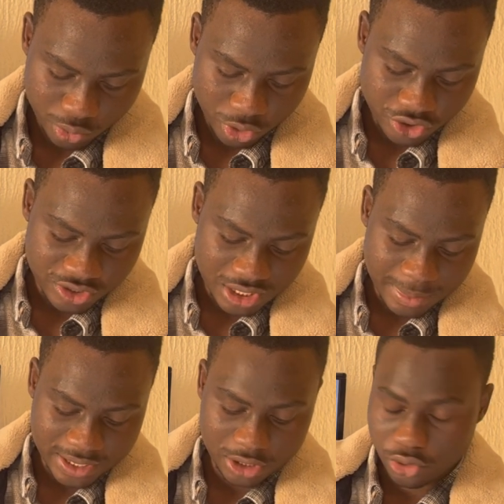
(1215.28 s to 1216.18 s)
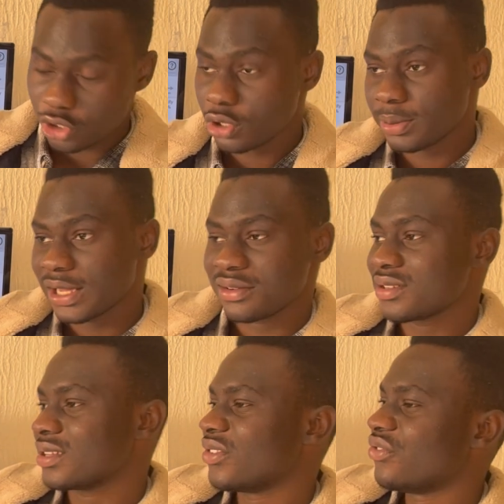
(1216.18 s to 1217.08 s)
Once you see a market going up like
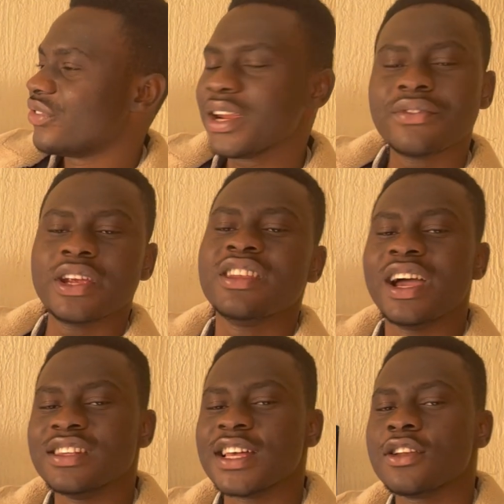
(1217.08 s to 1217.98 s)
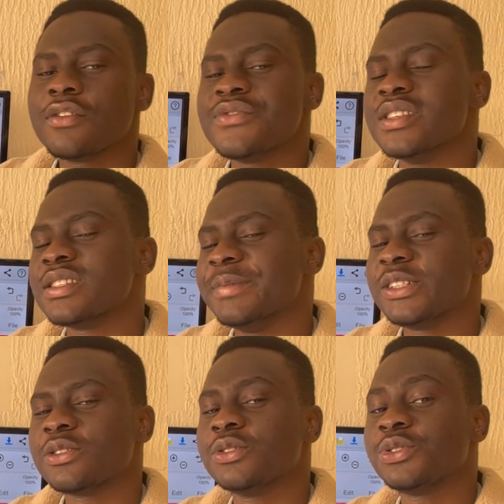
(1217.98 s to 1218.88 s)
this, it's very, very nice. I love the
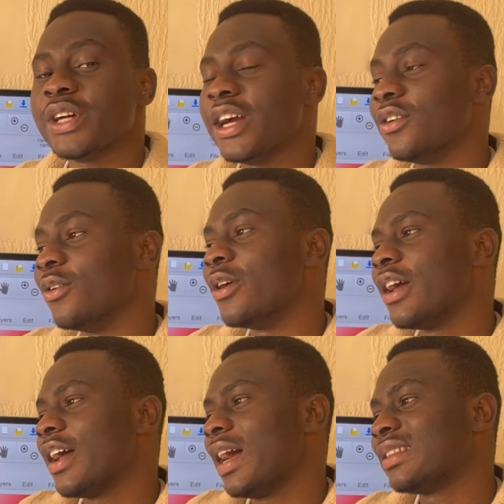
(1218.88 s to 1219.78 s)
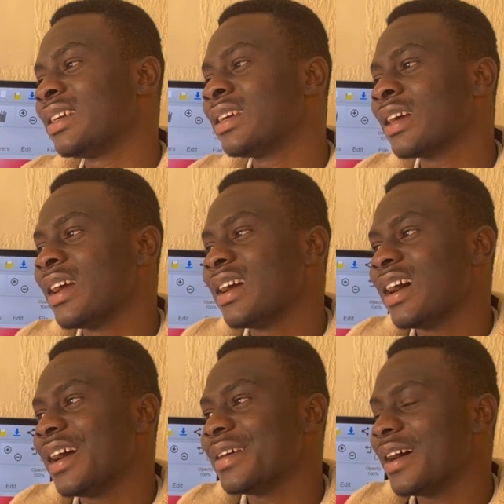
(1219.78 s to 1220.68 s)
symmetrical triangle. I think
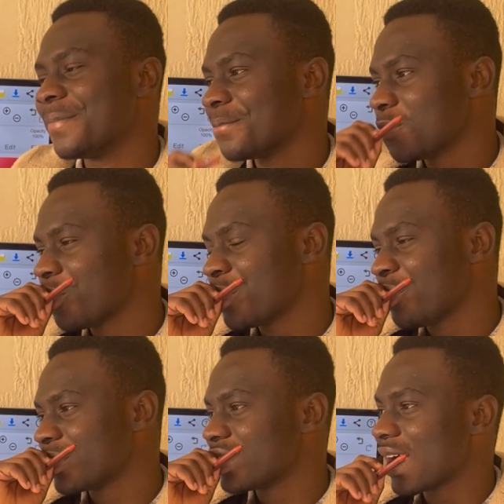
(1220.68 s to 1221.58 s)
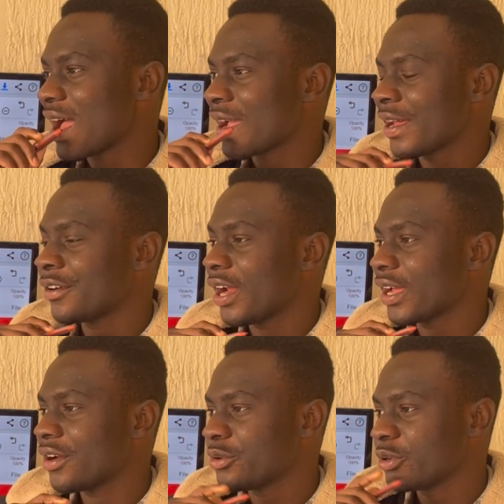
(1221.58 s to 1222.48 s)
when was that? I
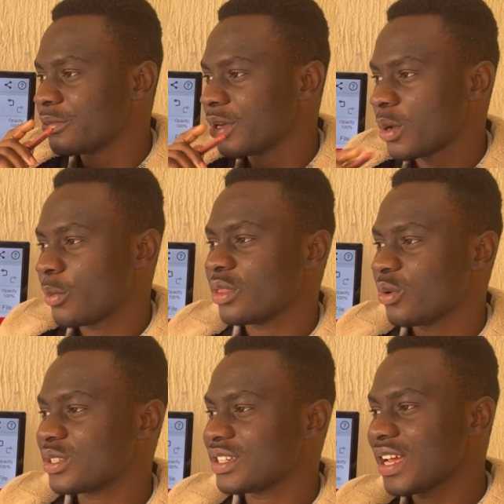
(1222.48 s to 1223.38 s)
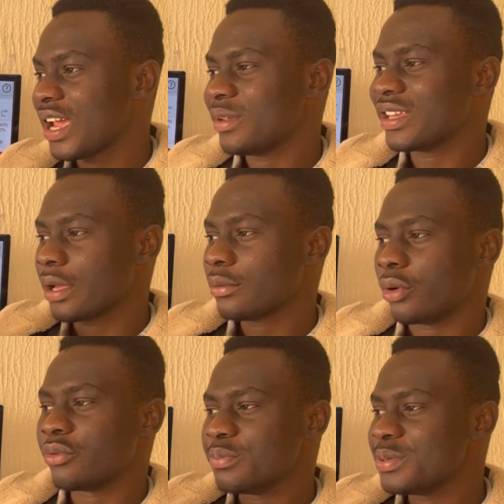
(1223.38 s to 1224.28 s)
can't really remember, but there was a time it kept
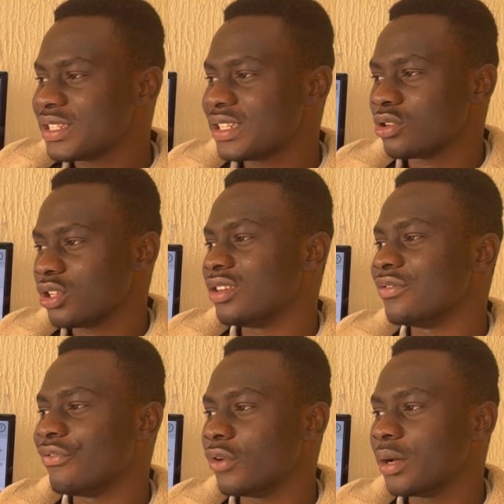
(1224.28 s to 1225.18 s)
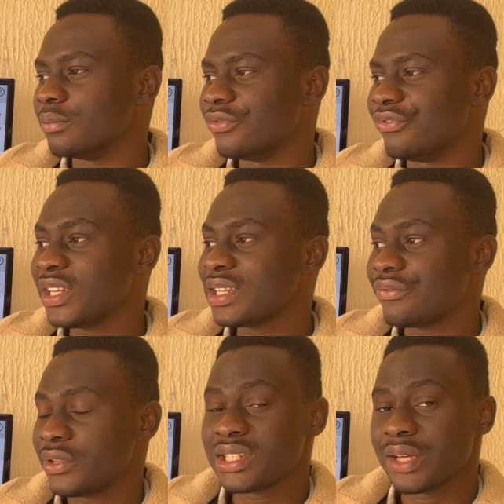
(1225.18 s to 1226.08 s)
on repeating in
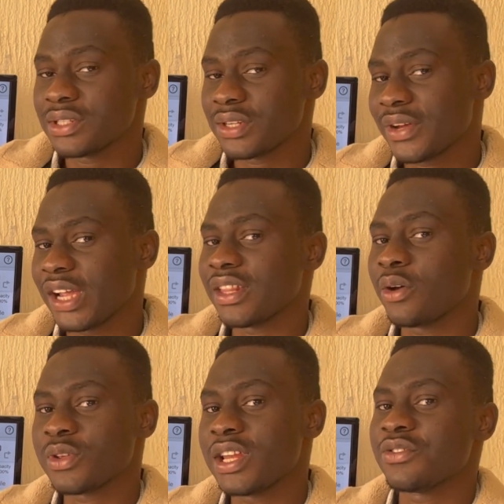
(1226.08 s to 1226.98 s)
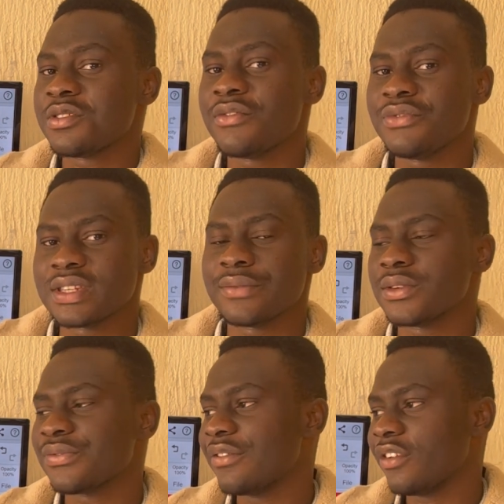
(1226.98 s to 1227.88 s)
V75. That was when I traded
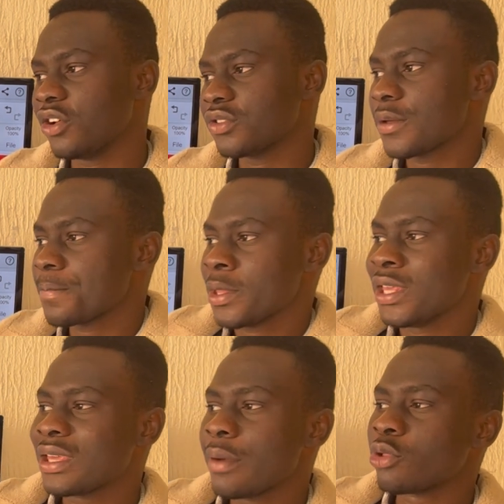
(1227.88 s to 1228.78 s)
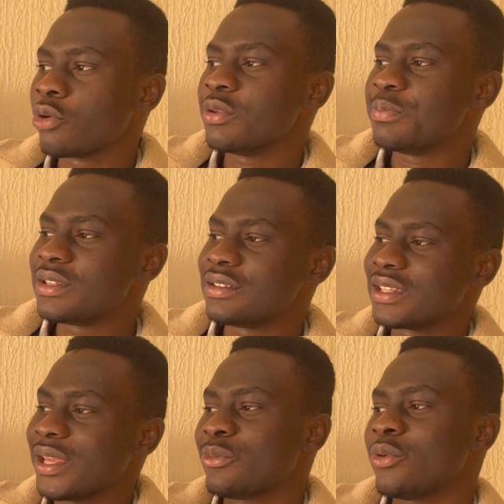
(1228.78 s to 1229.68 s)
V75 a lot. It kept on repeating
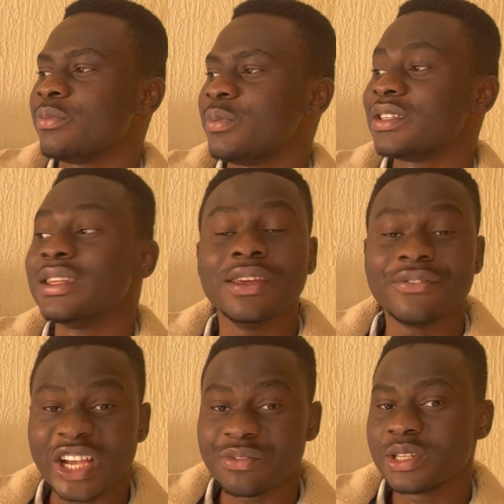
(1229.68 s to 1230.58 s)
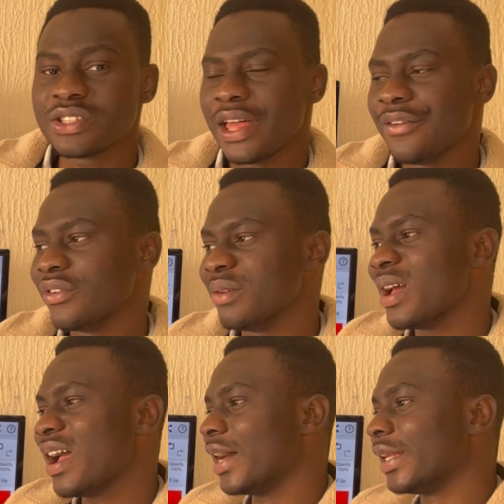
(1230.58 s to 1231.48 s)
in a 5 minute time frame,
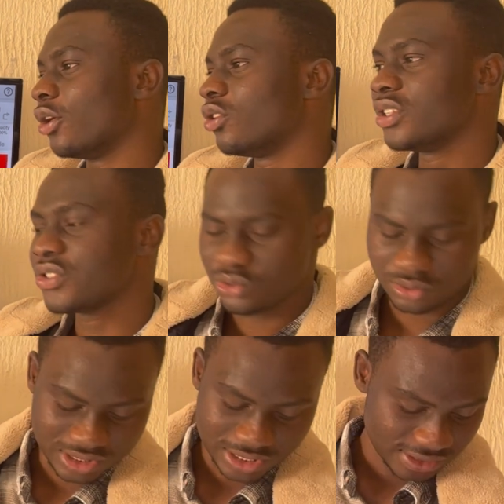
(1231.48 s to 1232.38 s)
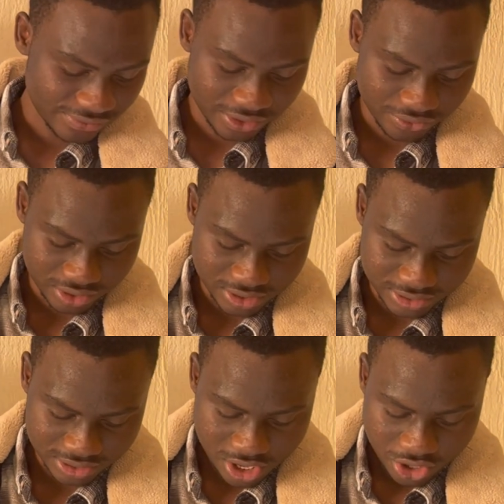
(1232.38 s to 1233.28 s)
and I always took it, and it's very, very
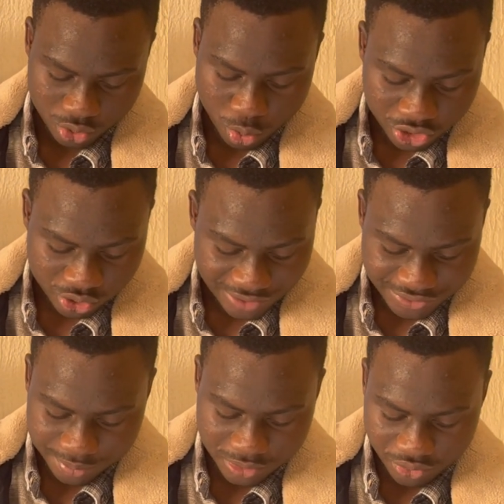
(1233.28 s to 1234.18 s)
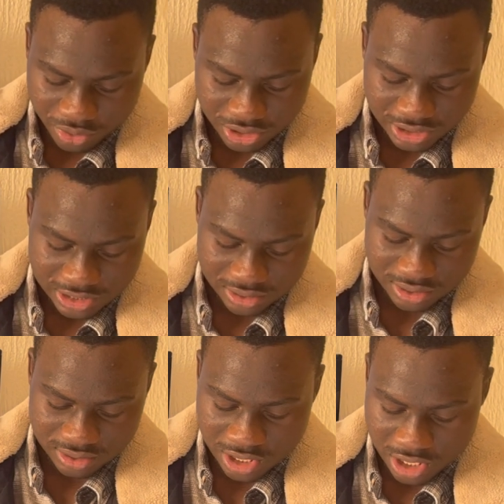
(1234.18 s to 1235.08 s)
nice. So once you have something ranging like
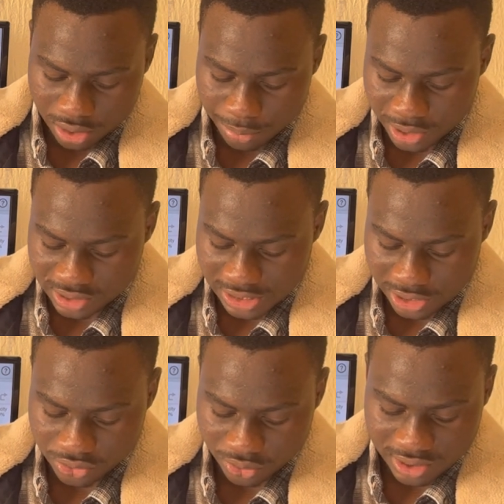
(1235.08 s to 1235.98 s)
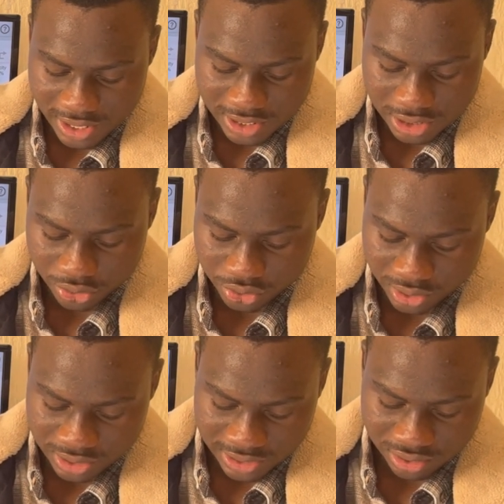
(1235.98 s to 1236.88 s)
this, it breaks out to either here or to
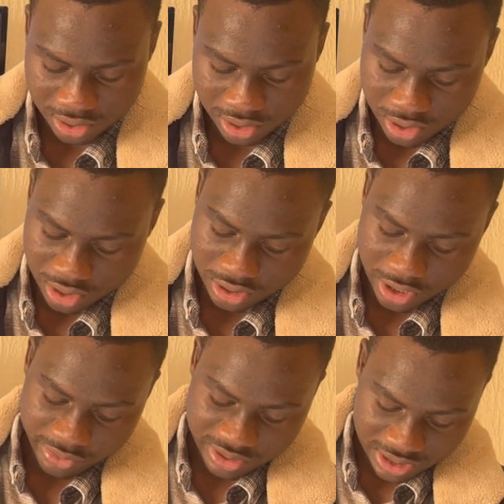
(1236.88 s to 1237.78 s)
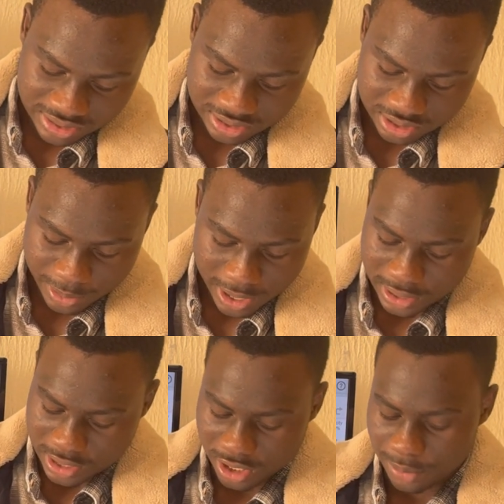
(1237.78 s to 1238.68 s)
either here, then retests back
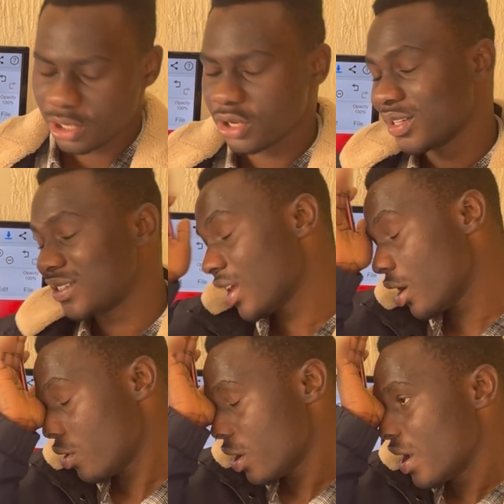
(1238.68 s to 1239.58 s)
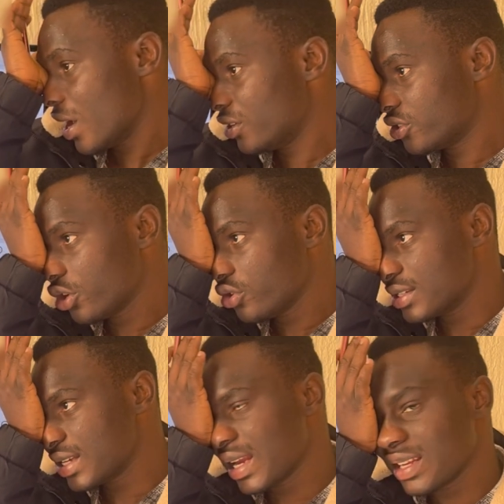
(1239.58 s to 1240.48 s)
and begin to sell, and it's going to
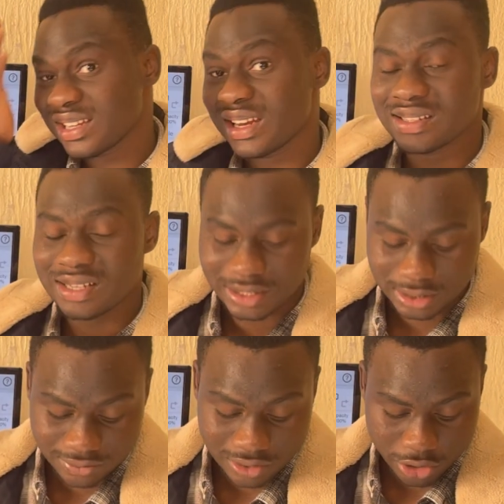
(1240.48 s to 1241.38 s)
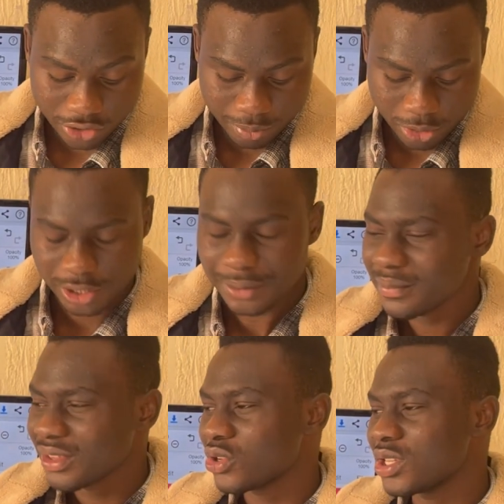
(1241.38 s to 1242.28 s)
sell and sell and sell and give you a lot of money.
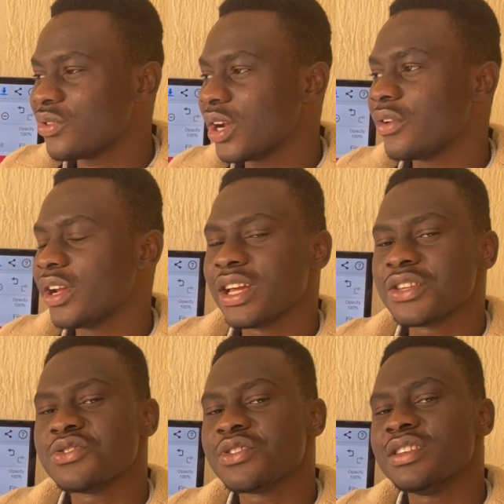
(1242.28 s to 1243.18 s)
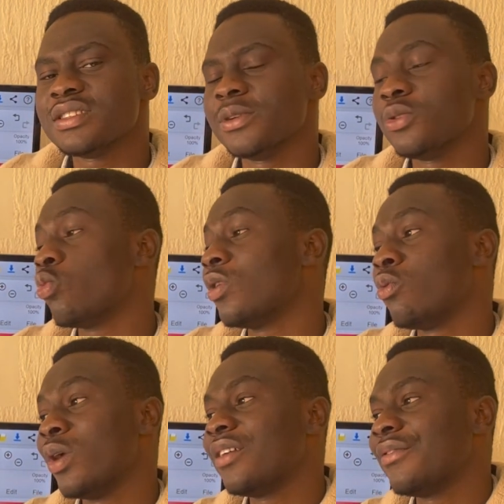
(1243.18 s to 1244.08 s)
So it's very, very nice to trade this.
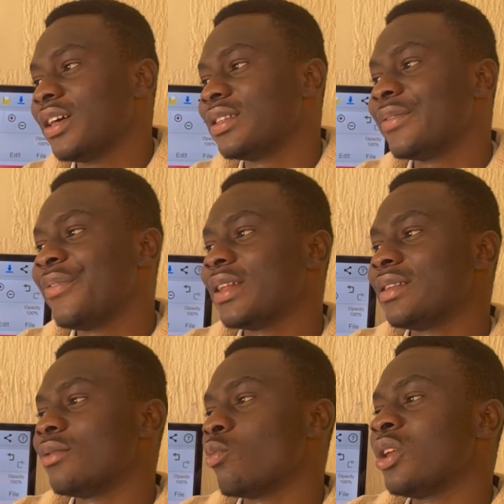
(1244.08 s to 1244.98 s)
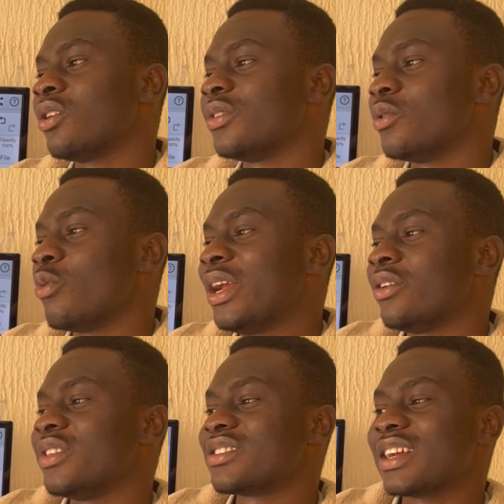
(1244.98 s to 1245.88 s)
Whenever, in fact, one of
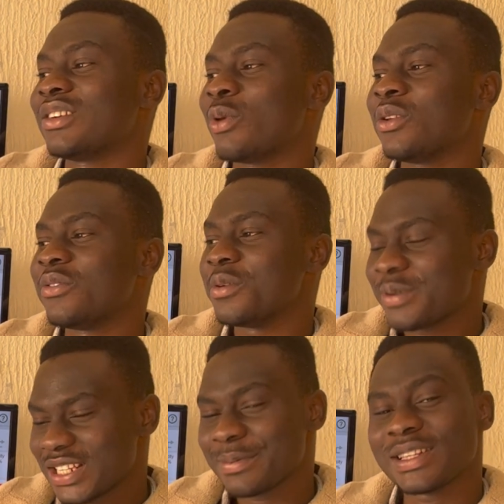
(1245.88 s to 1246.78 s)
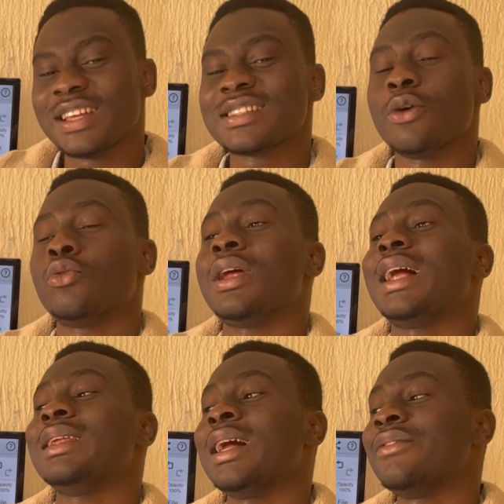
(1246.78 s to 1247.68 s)
the price patterns I would
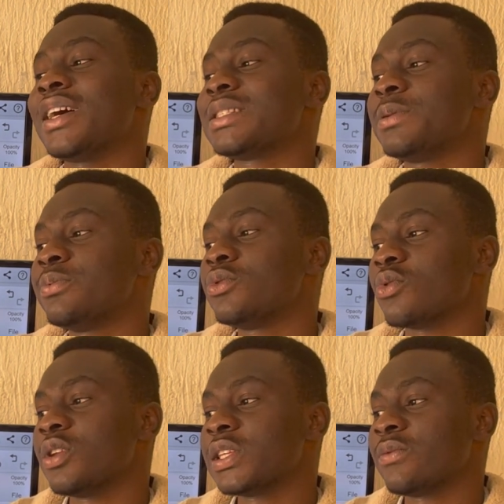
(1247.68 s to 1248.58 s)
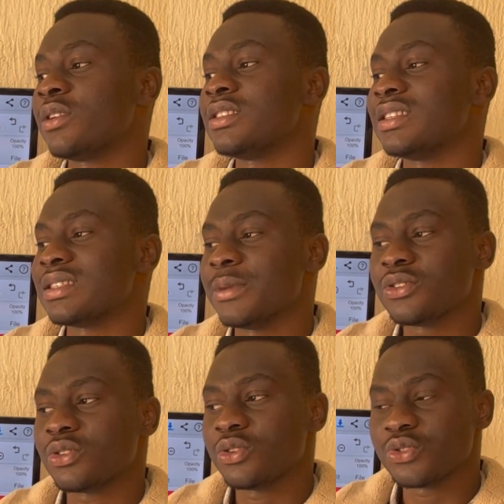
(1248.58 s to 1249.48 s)
advise people to always play is the
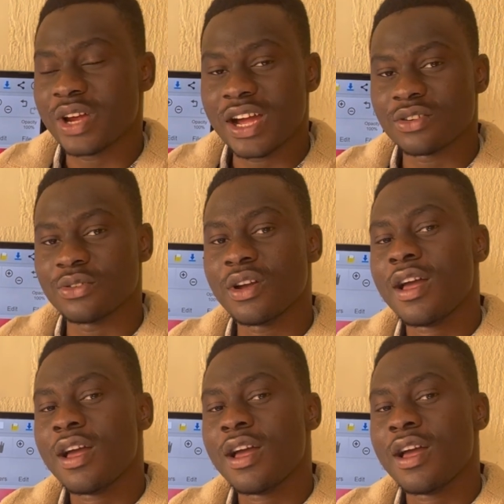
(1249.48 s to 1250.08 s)
symmetrical triangle.